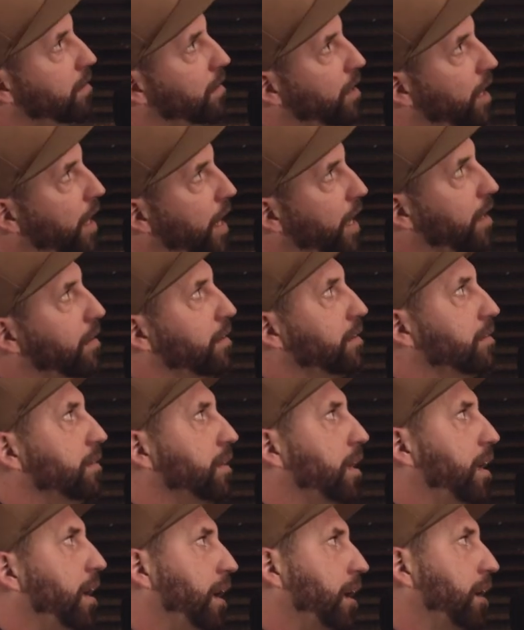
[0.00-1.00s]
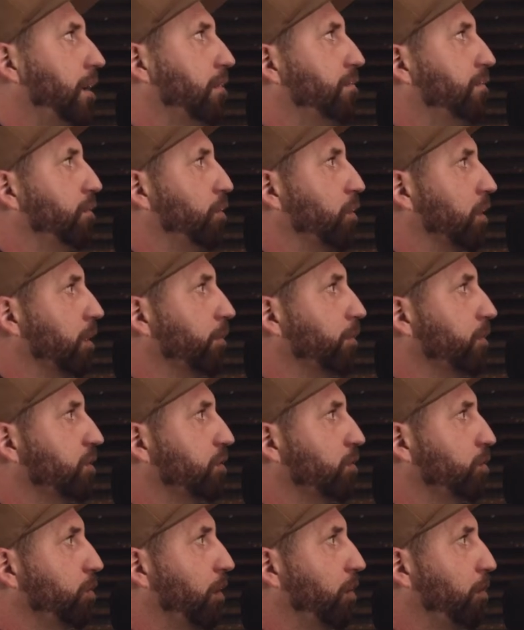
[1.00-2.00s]
light, and
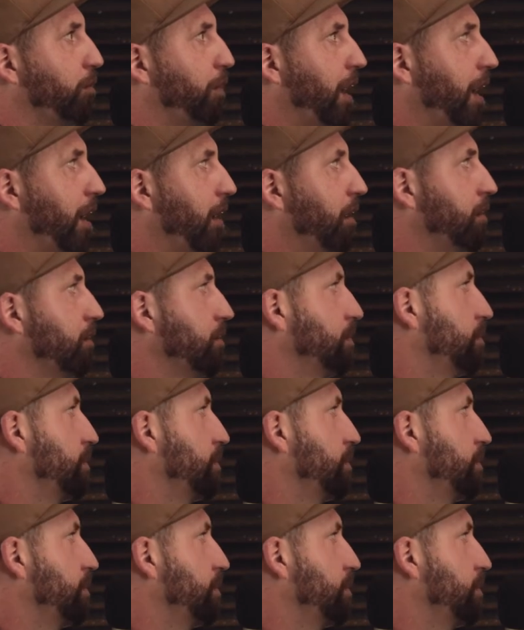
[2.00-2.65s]
forms with paint.